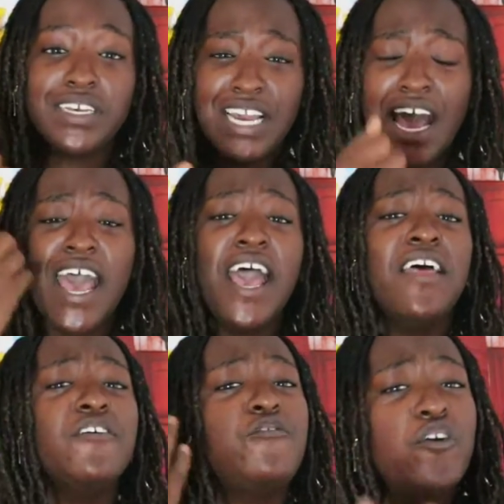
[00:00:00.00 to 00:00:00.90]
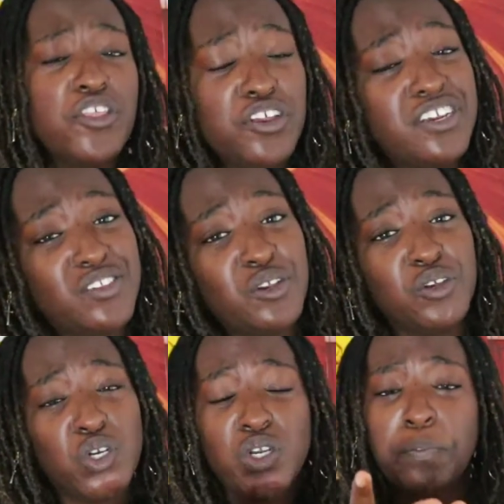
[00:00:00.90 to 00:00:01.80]
Yeah, and the fourth reason
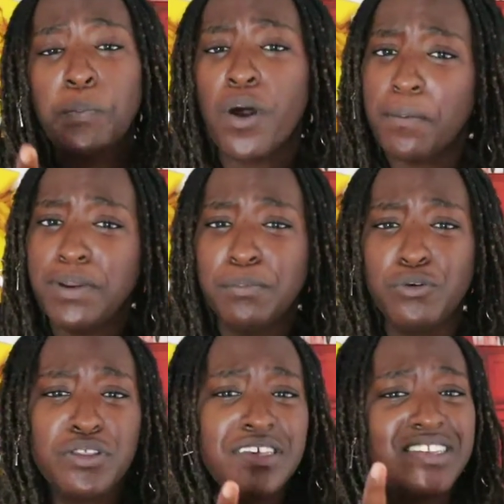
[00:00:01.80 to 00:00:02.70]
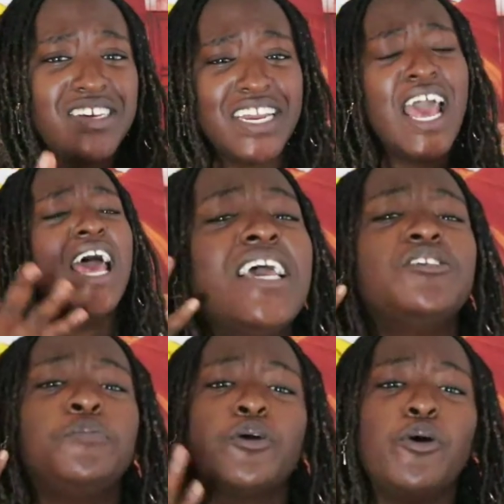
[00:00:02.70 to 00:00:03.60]
you should probably book this train
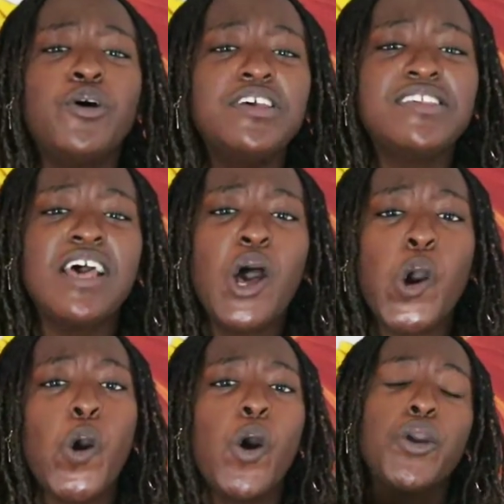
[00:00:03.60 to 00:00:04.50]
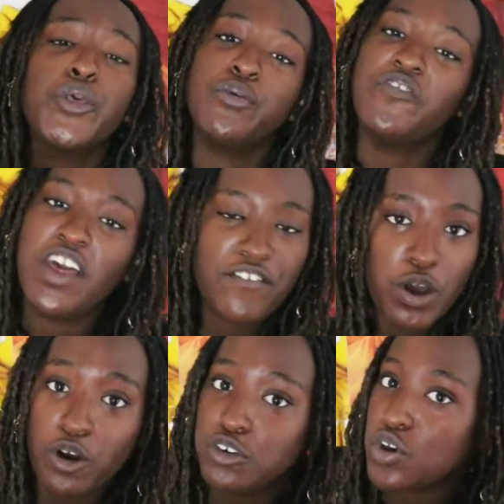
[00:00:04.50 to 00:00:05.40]
is because you've never
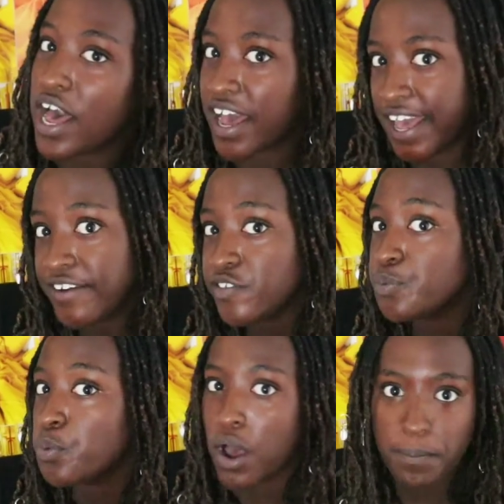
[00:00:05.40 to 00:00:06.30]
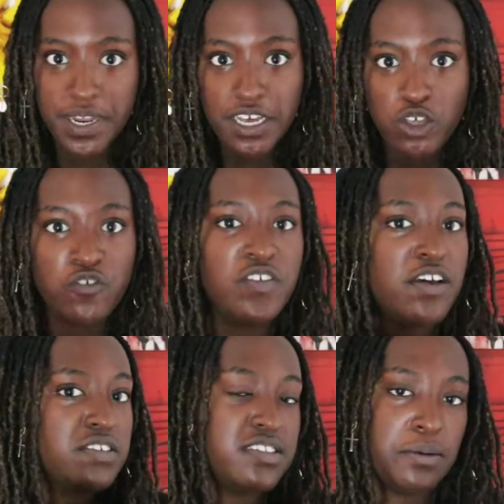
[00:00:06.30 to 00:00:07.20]
gone to archives, probably. You've
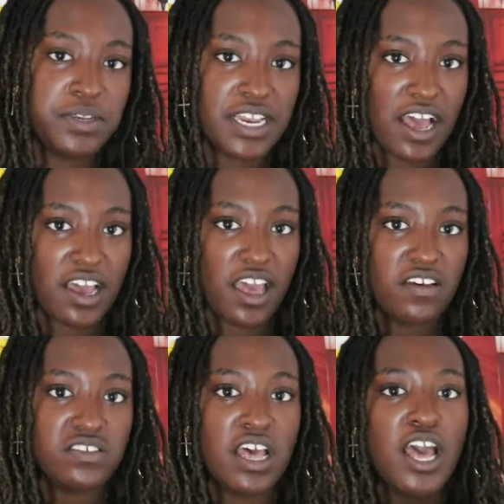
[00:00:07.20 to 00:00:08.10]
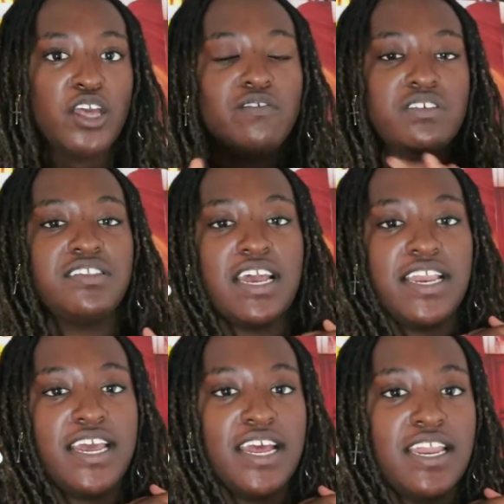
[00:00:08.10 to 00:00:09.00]
never stepped in archives. You've
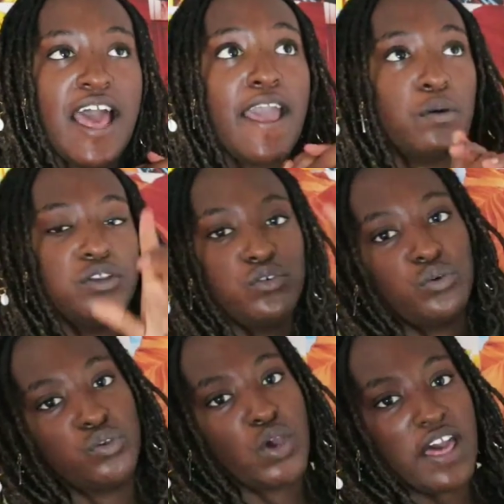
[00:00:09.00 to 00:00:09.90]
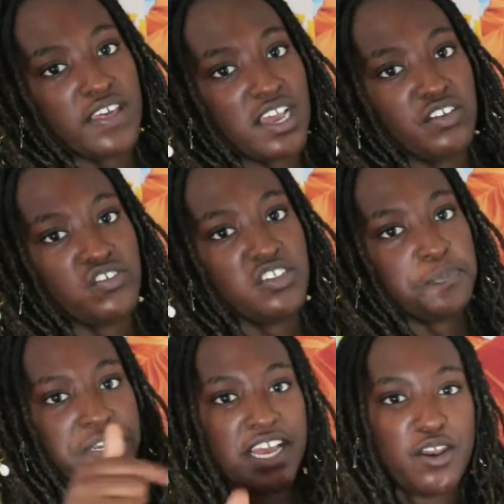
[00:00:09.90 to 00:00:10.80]
decided, I want to go to other countries,
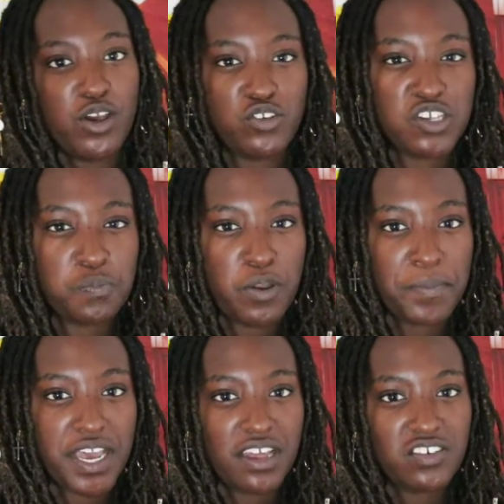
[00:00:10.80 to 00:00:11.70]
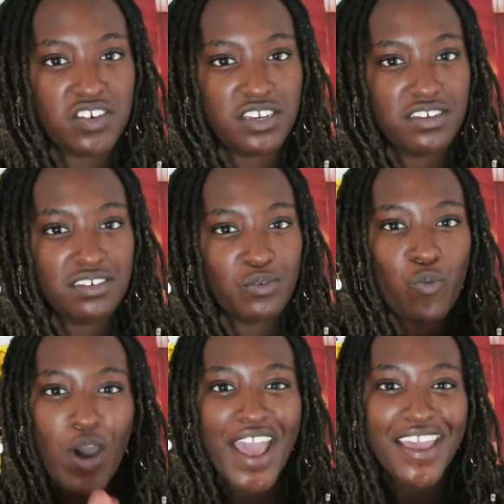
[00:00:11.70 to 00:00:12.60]
but I don't explore my country.
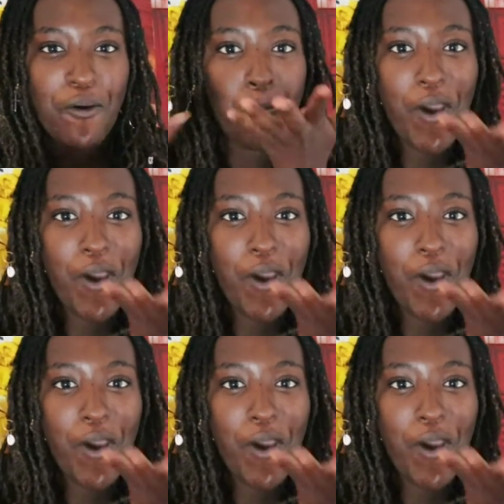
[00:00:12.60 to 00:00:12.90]
Why?